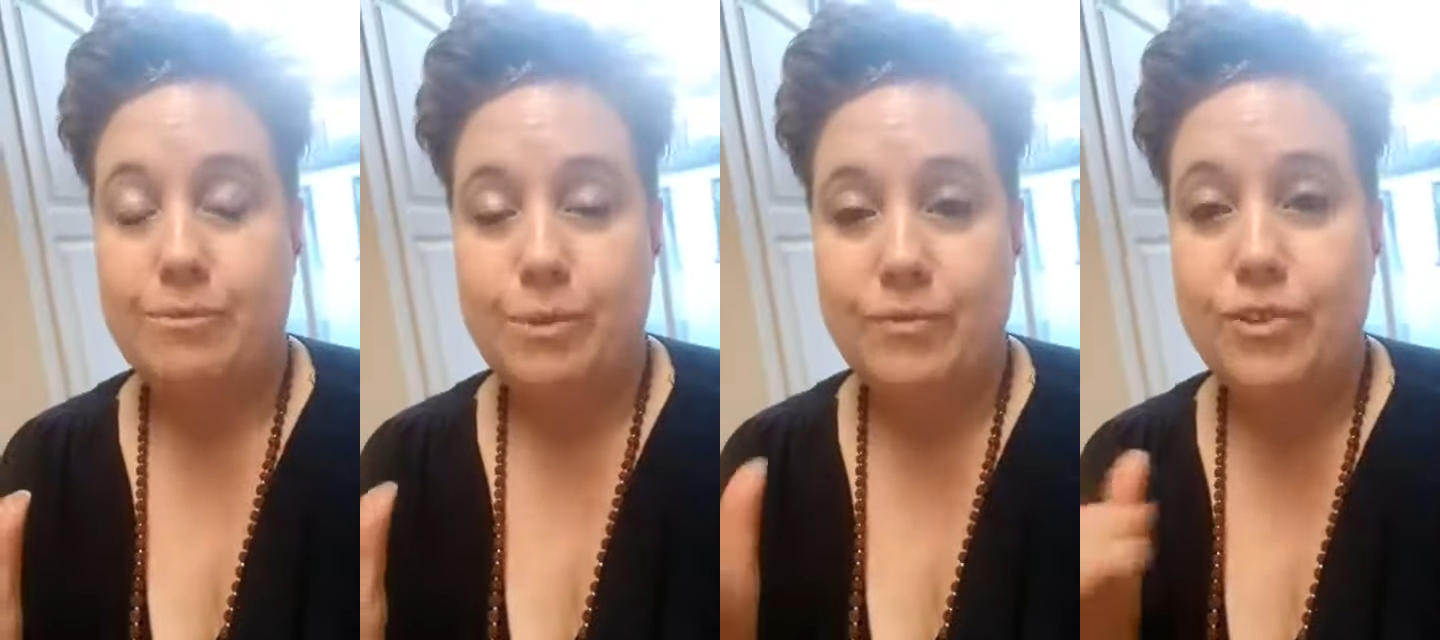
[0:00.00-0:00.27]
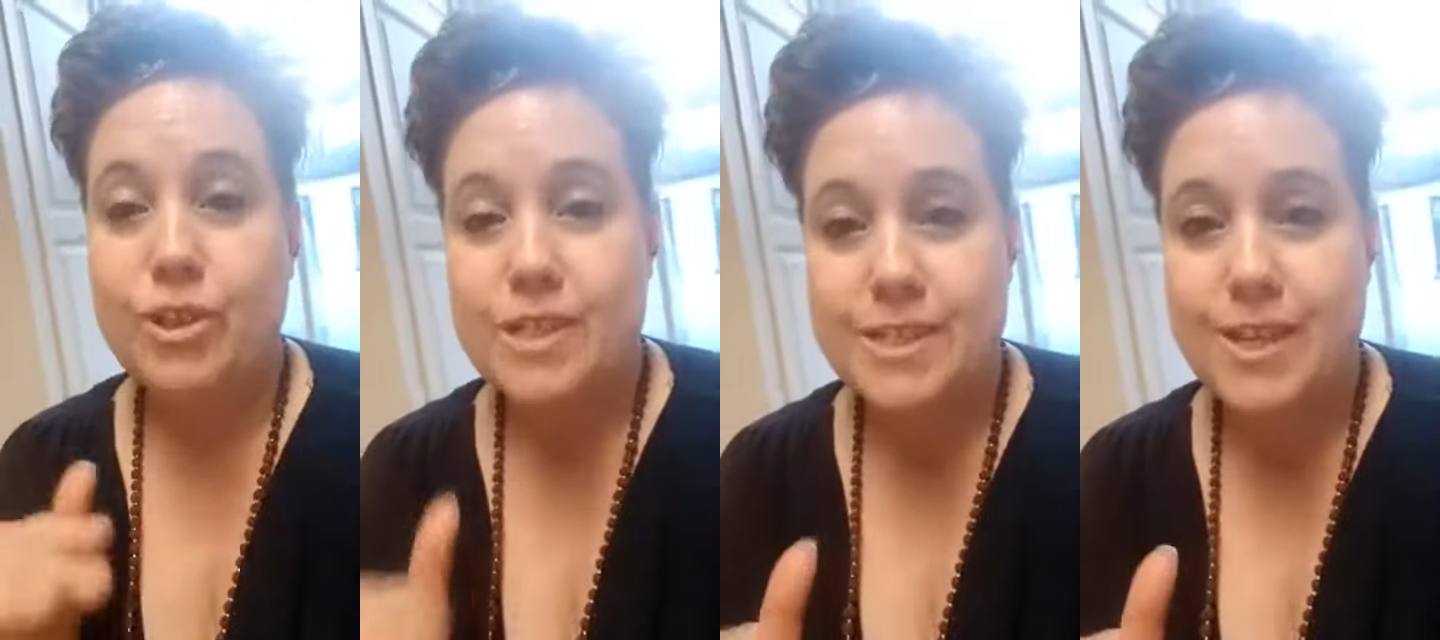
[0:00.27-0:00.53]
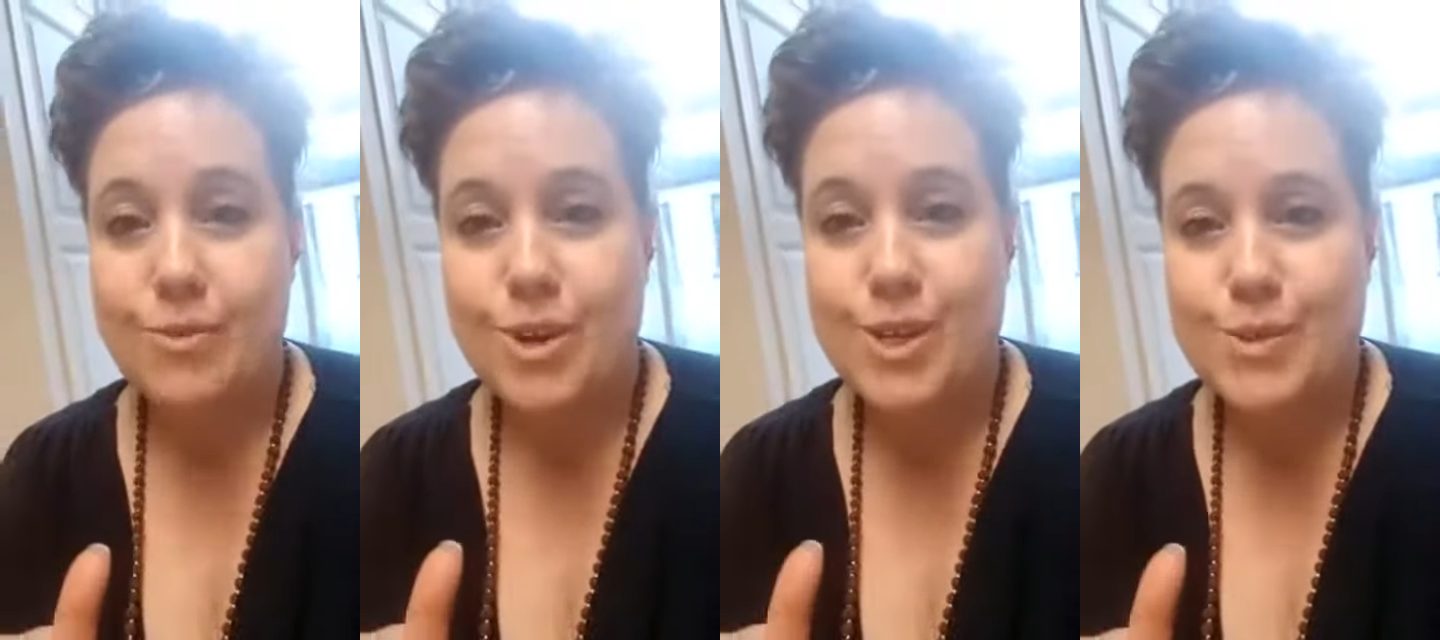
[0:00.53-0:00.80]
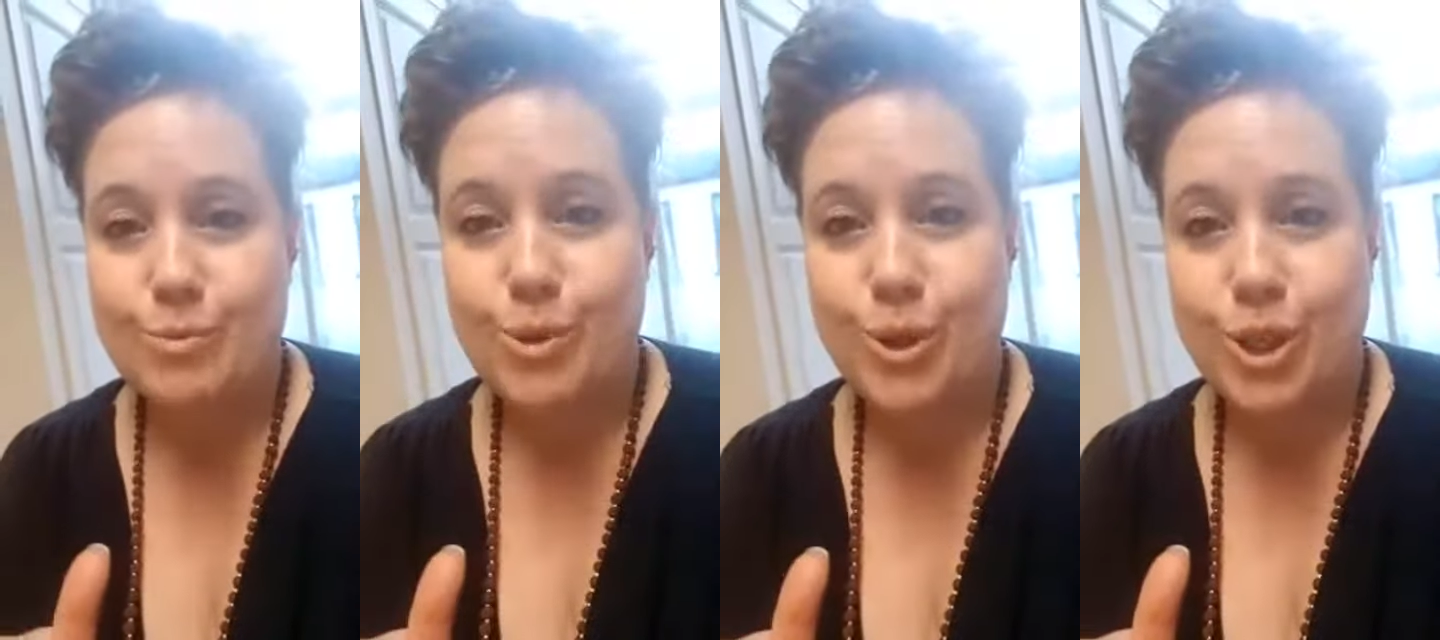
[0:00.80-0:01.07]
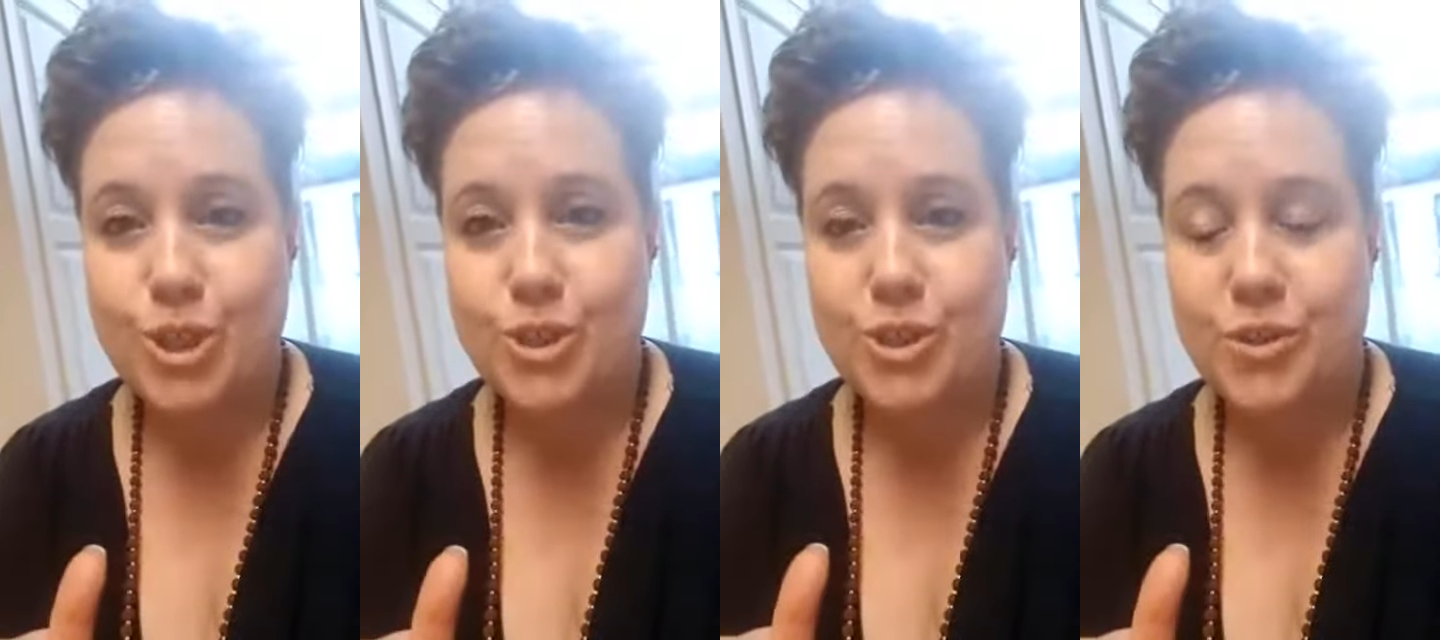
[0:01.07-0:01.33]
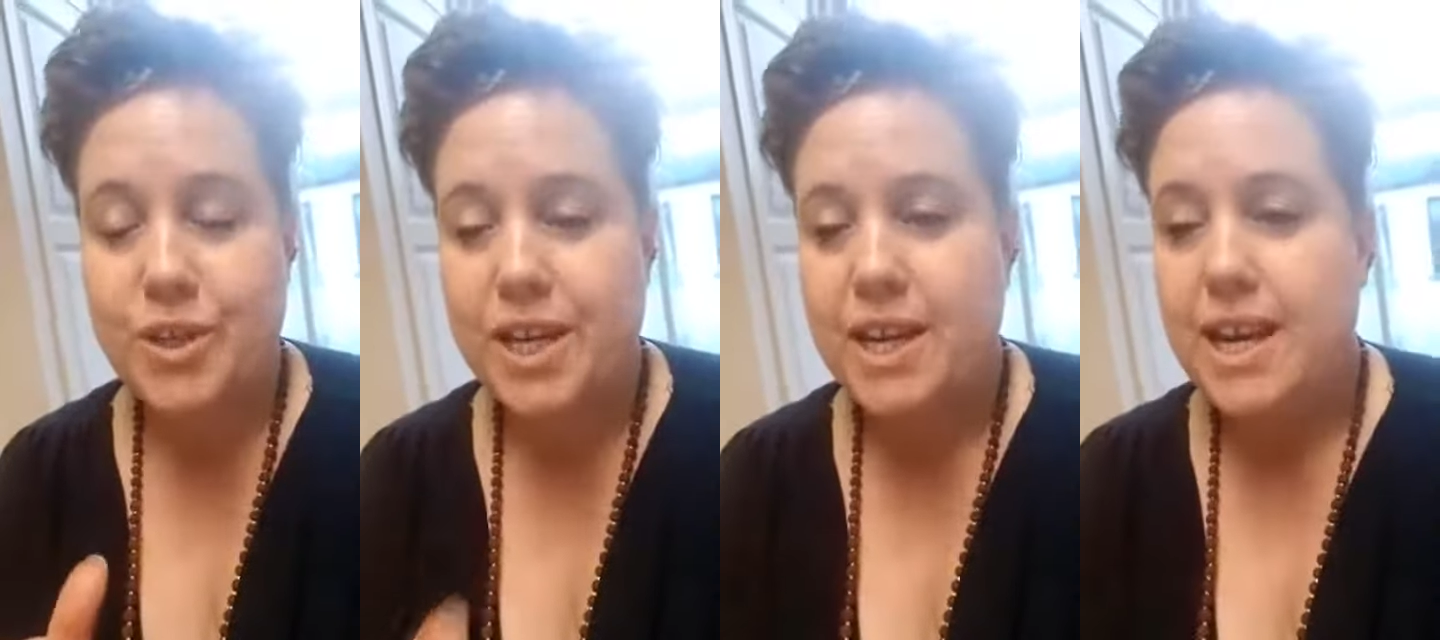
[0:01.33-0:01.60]
We've got serious work to
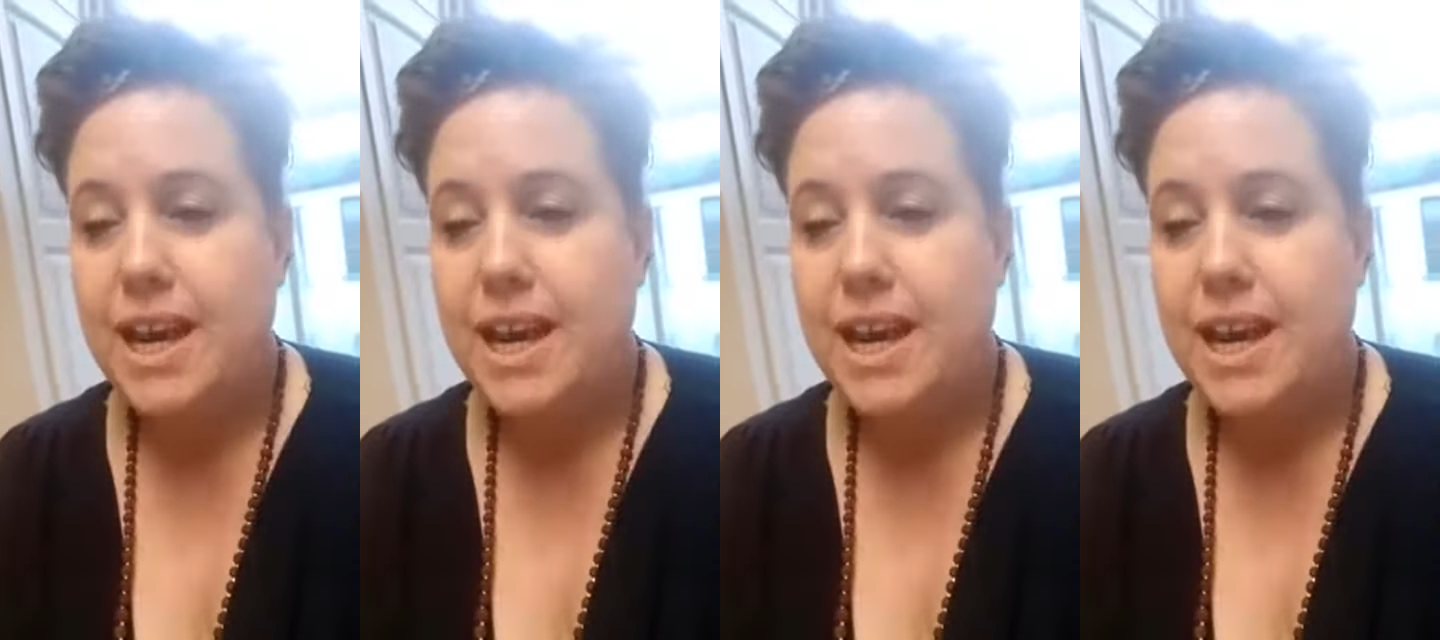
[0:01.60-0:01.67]
do.